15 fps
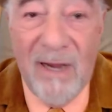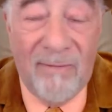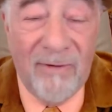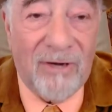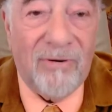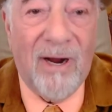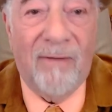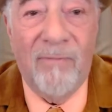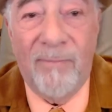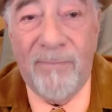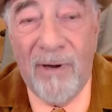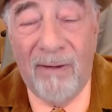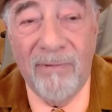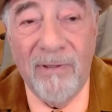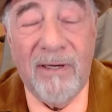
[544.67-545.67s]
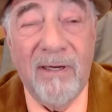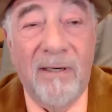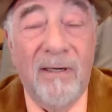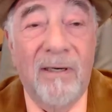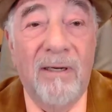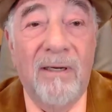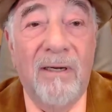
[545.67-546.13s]
Democrat,
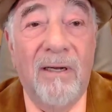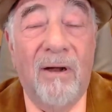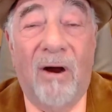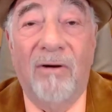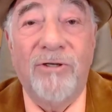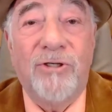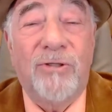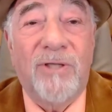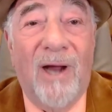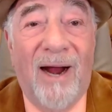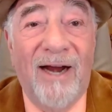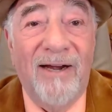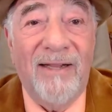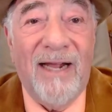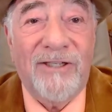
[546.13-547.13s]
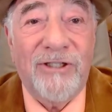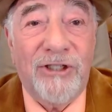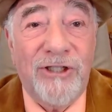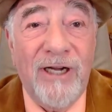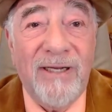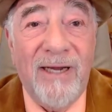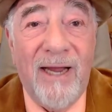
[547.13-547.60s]
Republican. Aren't you tired of that
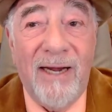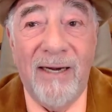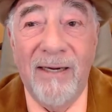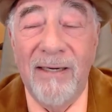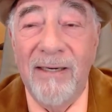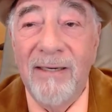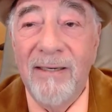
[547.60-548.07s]
shit yet?